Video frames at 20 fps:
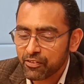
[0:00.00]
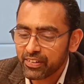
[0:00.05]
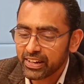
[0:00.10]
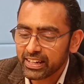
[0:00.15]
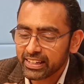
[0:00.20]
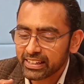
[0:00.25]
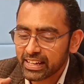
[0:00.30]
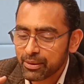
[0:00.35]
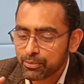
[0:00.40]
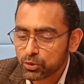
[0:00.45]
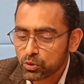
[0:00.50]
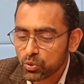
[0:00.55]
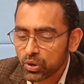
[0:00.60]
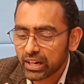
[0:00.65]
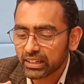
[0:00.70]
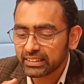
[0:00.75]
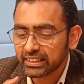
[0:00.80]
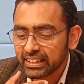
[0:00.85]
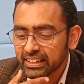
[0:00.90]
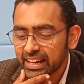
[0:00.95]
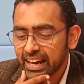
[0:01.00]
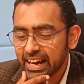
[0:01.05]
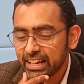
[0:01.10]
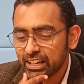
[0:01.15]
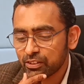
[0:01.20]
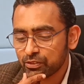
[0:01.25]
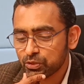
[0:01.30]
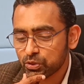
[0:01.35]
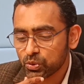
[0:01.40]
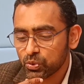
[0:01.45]
When it comes to other
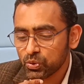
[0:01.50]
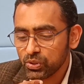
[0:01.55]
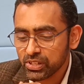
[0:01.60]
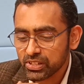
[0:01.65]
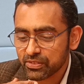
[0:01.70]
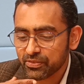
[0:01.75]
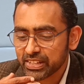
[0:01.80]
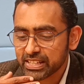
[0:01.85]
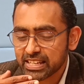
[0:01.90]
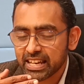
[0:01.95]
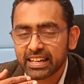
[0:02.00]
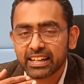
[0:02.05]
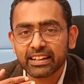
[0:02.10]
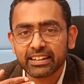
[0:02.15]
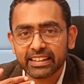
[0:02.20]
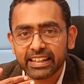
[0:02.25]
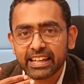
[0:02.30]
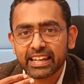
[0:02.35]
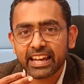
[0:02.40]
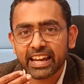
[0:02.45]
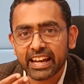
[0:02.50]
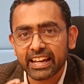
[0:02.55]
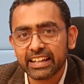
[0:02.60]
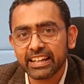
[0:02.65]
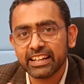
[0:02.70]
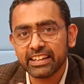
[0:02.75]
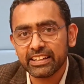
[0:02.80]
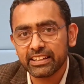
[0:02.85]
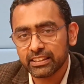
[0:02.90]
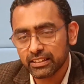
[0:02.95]
kind of schools, which are the
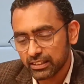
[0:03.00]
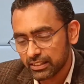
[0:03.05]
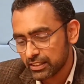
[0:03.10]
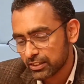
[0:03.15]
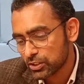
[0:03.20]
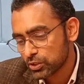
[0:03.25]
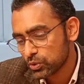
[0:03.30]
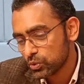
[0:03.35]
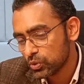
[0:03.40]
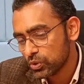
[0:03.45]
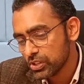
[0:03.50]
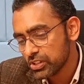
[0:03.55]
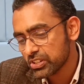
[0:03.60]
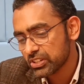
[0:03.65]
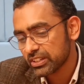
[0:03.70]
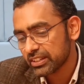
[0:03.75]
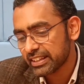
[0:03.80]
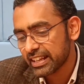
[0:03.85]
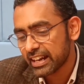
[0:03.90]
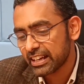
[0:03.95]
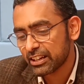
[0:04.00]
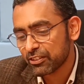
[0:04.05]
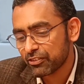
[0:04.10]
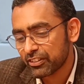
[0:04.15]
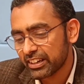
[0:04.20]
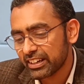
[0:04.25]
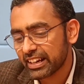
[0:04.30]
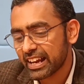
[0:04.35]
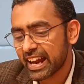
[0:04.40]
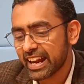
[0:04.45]
aided schools, there are
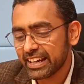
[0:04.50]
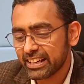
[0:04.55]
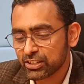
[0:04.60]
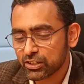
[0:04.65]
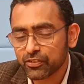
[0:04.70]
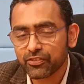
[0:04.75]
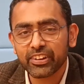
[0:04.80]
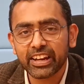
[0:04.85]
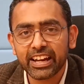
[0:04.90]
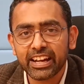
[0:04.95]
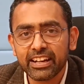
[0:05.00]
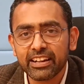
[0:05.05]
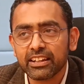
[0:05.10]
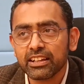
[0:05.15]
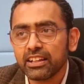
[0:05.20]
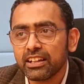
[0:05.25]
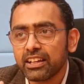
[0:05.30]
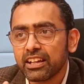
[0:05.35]
different kinds of aid.